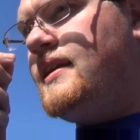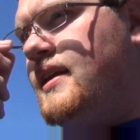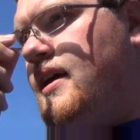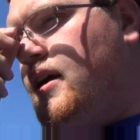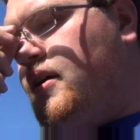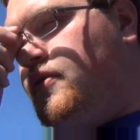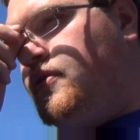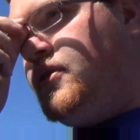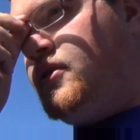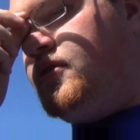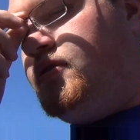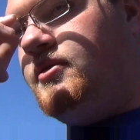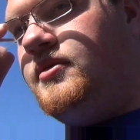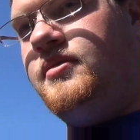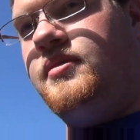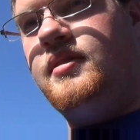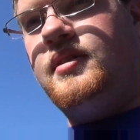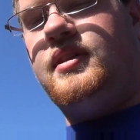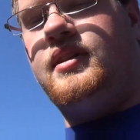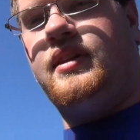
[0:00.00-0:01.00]
Now, if
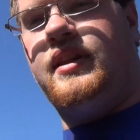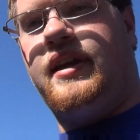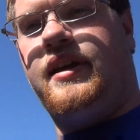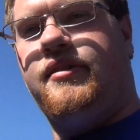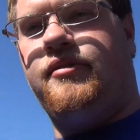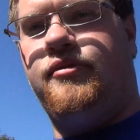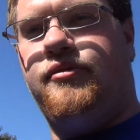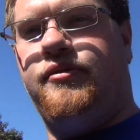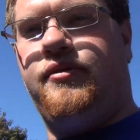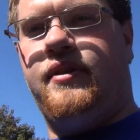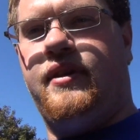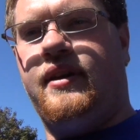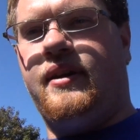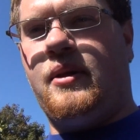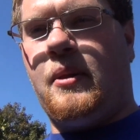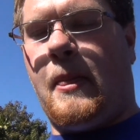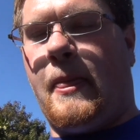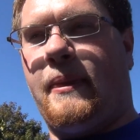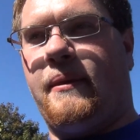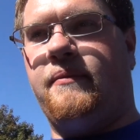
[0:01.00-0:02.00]
you live
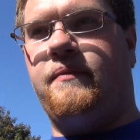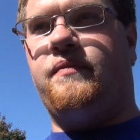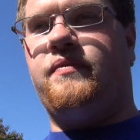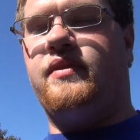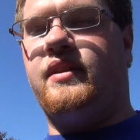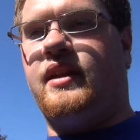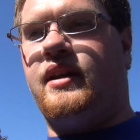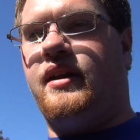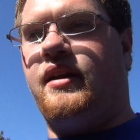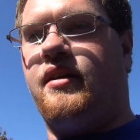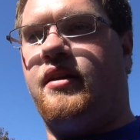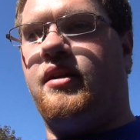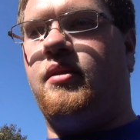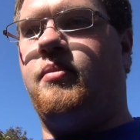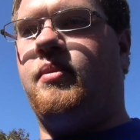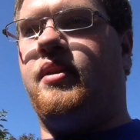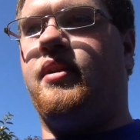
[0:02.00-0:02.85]
in an area